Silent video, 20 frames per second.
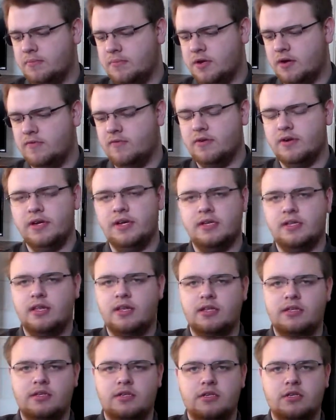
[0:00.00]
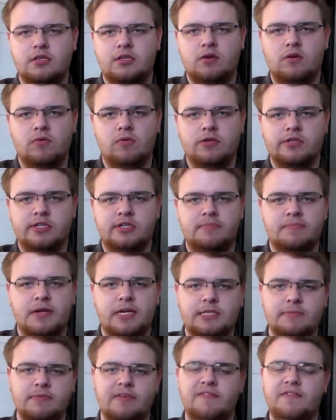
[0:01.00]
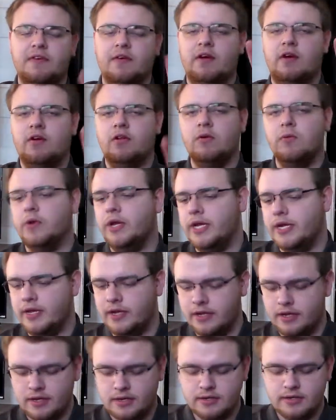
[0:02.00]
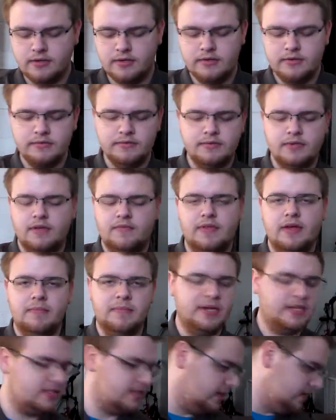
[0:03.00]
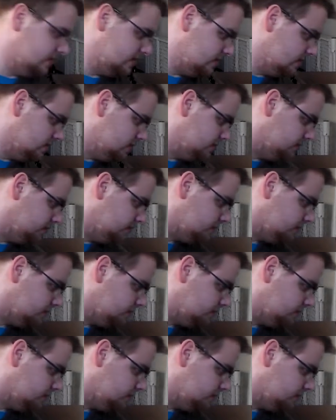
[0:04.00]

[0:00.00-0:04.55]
slipcover. It's just gorgeous. It makes me feel Halloween-y, if that makes sense.